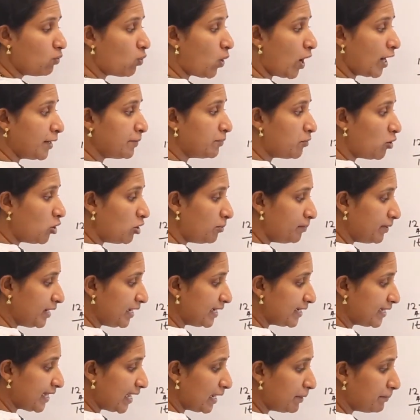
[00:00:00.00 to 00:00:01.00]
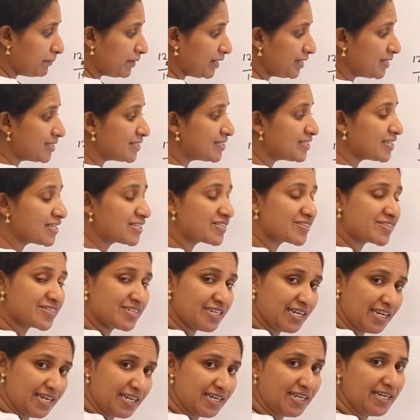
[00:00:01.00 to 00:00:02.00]
1 mole methane means
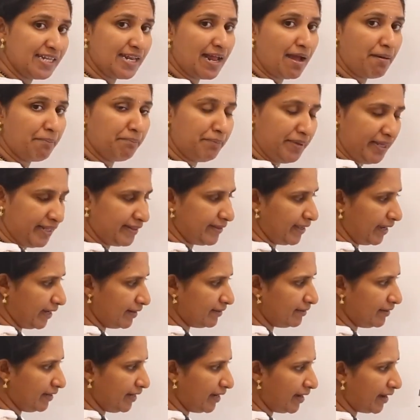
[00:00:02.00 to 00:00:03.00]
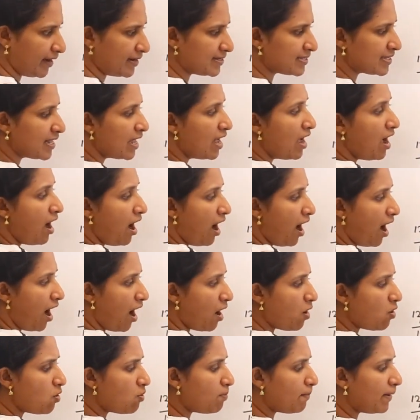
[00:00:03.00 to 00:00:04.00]
16 gram methane needs
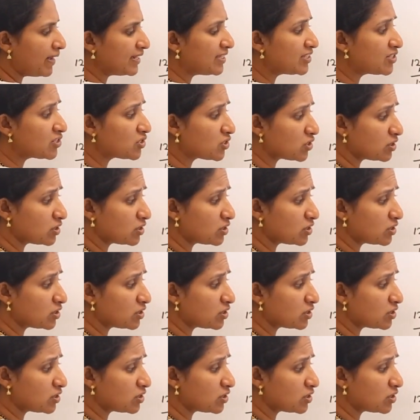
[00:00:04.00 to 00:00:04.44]
how much